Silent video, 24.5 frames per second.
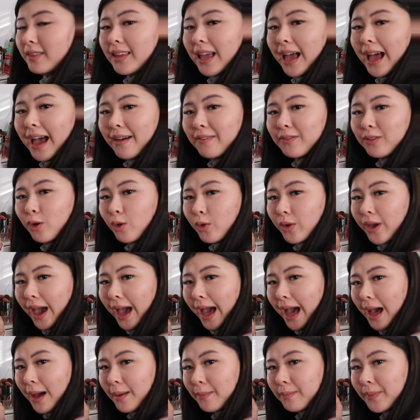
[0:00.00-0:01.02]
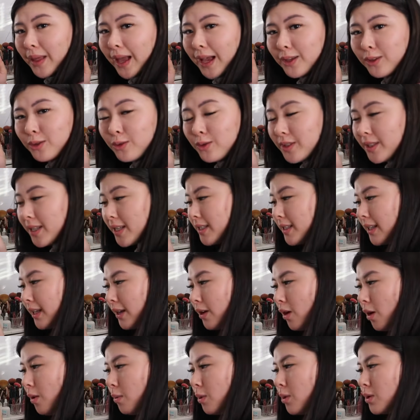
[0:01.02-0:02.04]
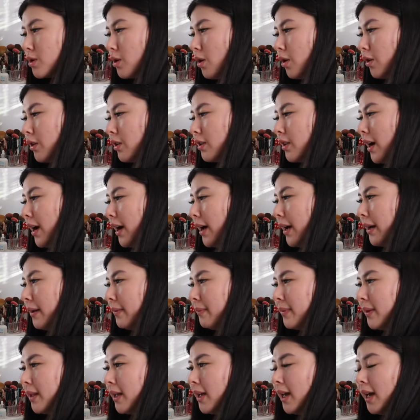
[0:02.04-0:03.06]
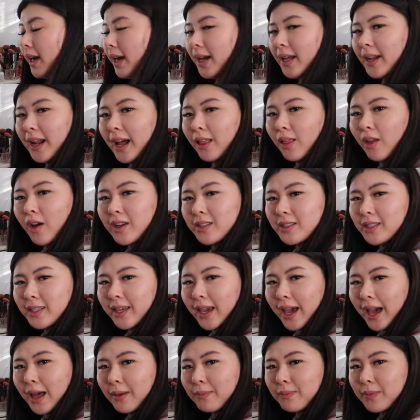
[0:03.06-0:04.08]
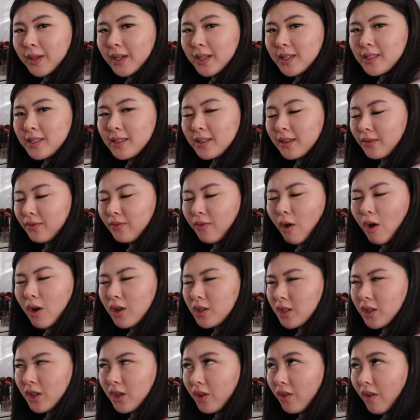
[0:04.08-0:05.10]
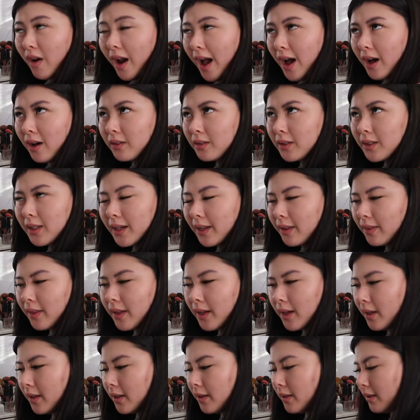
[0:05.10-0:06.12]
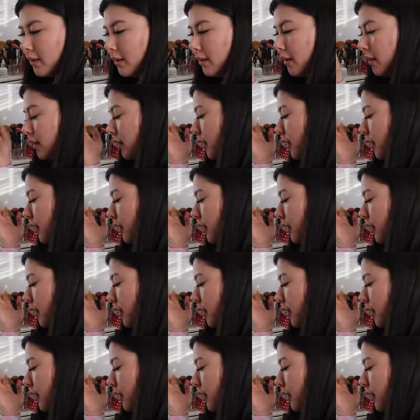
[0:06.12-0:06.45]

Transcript: that have no cap. I use this like almost all the time. And I lost the cap because it falls on the ground and then,